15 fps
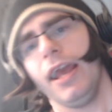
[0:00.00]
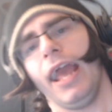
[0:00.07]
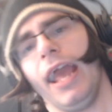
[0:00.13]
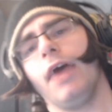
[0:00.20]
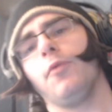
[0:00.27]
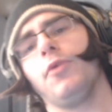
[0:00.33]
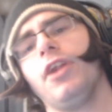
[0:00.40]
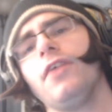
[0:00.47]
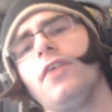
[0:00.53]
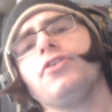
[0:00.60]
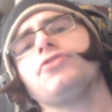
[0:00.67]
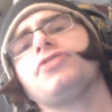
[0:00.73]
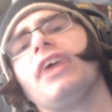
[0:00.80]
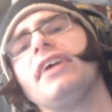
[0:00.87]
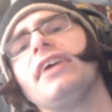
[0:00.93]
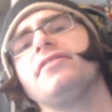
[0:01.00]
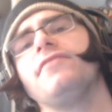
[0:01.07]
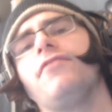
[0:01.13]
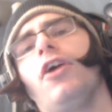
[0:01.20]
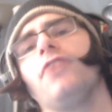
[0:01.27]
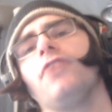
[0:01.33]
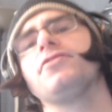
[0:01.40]
And whenever there's guests
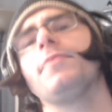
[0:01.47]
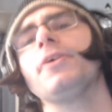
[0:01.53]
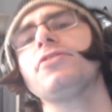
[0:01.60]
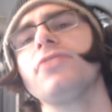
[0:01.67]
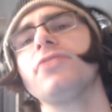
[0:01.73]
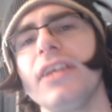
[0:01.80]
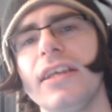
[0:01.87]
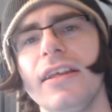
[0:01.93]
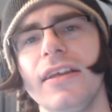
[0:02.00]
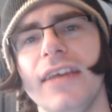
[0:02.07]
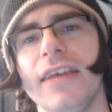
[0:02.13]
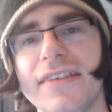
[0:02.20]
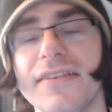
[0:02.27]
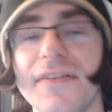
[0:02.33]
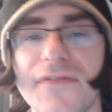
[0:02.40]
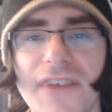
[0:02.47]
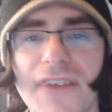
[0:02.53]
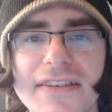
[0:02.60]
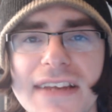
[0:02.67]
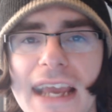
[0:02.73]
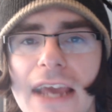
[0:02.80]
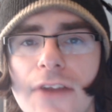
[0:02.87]
involved, especially guest
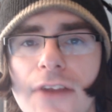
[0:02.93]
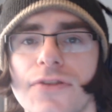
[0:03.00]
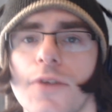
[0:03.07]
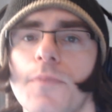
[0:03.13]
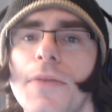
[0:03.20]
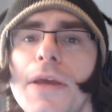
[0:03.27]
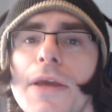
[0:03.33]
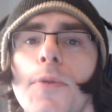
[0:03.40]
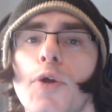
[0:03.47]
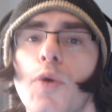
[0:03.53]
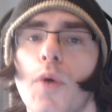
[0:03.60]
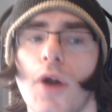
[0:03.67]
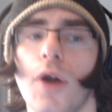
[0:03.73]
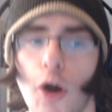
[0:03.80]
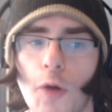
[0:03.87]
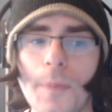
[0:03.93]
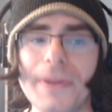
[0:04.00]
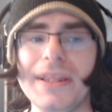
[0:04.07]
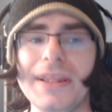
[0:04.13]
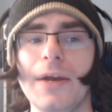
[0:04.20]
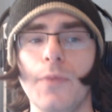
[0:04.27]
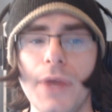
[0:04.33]
investigators or people who are
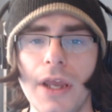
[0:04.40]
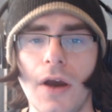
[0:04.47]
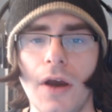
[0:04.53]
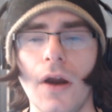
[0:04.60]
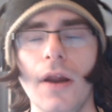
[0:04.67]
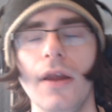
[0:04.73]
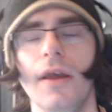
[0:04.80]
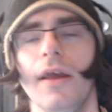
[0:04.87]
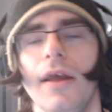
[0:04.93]
open like we are,